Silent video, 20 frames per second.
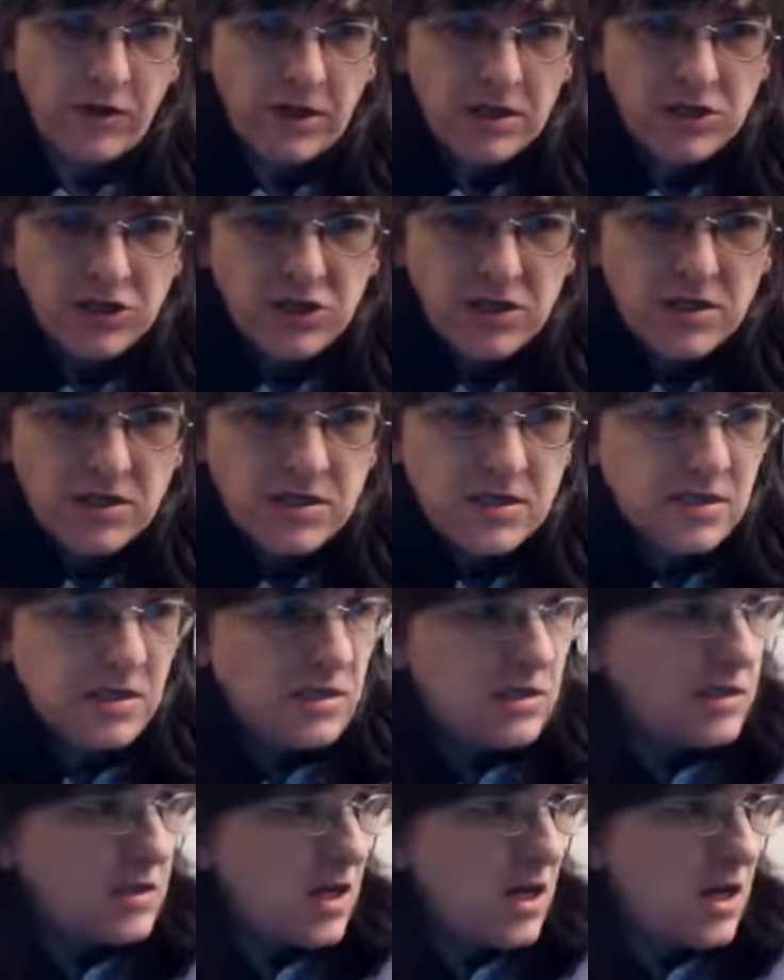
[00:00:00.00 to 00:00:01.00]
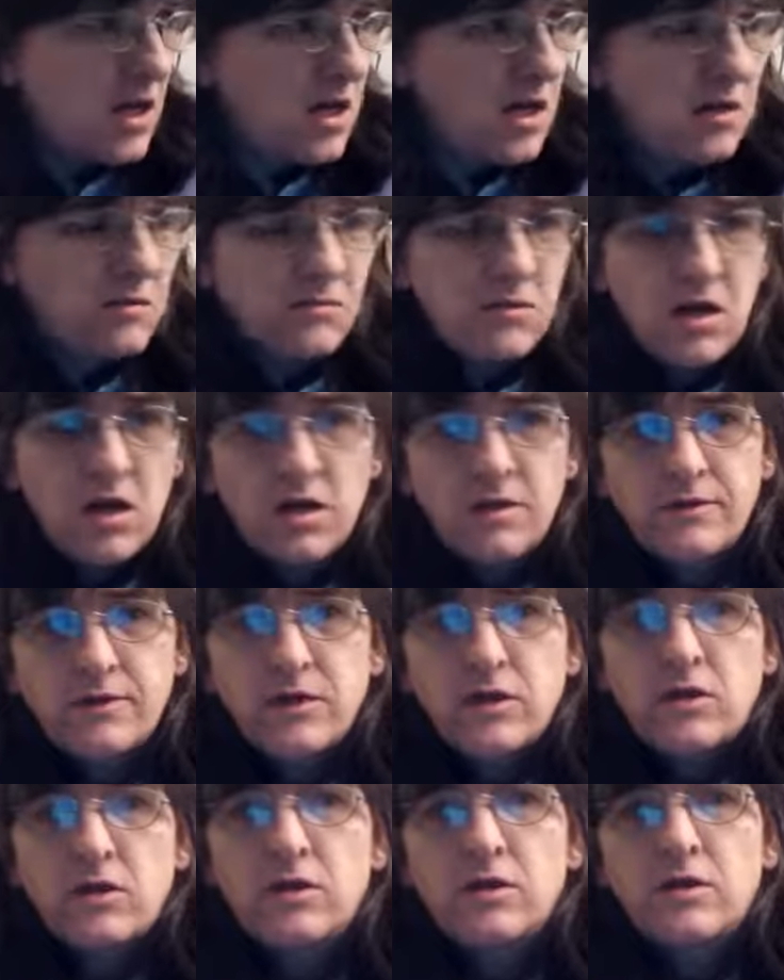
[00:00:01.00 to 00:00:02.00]
Oh, there's another new
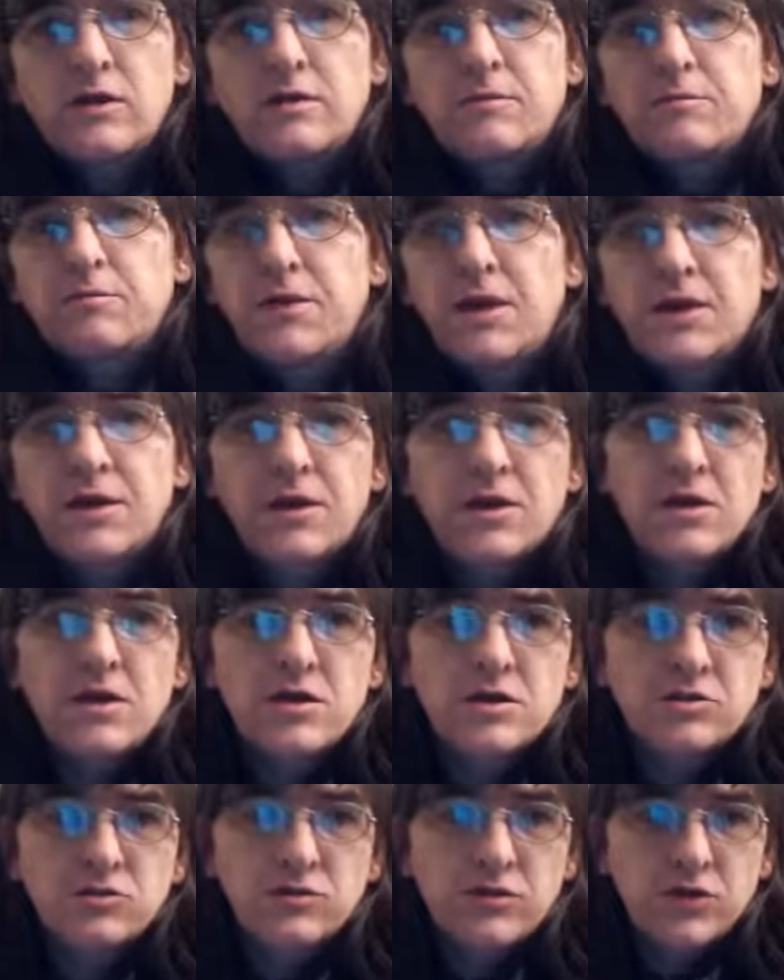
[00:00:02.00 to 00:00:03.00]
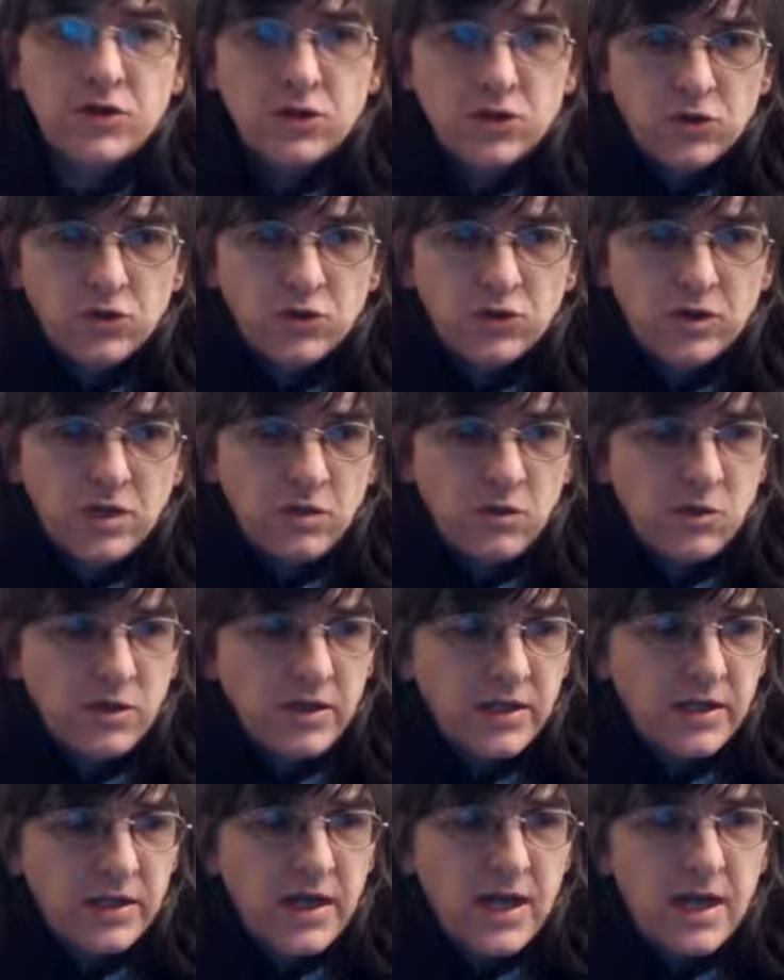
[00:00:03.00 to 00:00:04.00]
release for Chaos.
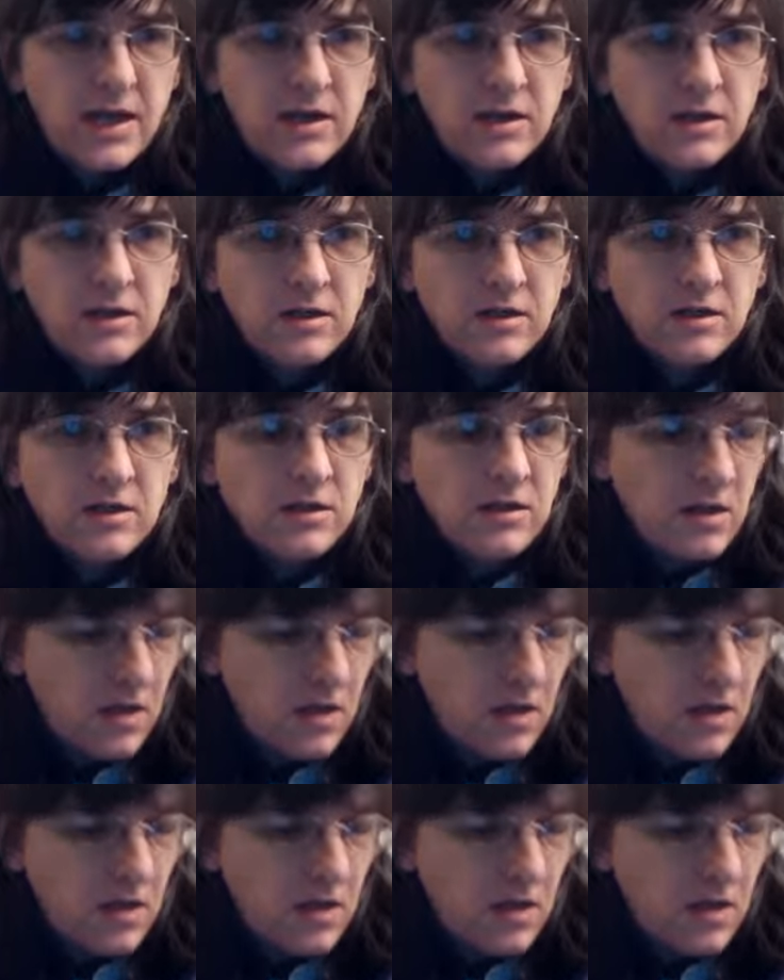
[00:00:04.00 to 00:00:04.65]
I can't remember